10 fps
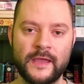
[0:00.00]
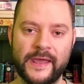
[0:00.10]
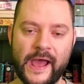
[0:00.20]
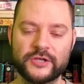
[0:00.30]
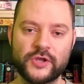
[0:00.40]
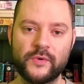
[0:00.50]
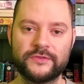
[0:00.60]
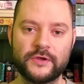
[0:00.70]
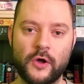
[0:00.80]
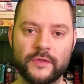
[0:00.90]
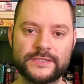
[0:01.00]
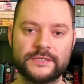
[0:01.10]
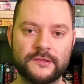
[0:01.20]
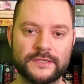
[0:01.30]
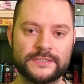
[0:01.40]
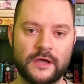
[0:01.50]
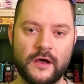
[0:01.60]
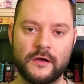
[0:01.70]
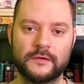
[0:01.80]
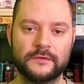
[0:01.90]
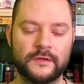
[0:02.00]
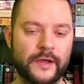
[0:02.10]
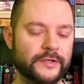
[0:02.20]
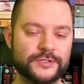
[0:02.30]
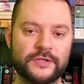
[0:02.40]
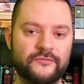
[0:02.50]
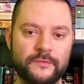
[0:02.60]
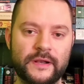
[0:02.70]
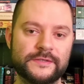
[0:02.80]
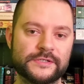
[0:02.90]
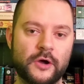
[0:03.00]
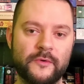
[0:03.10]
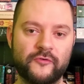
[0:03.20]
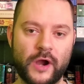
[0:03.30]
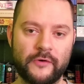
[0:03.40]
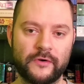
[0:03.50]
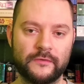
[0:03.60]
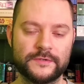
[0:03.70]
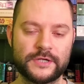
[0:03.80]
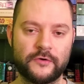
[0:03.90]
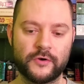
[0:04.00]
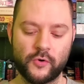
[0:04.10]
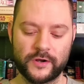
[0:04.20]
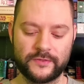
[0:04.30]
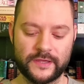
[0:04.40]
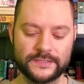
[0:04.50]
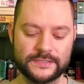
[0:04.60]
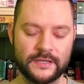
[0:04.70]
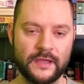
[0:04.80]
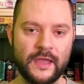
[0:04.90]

and I actually went to go listen to this song uh, just a few minutes ago before I re started recording this.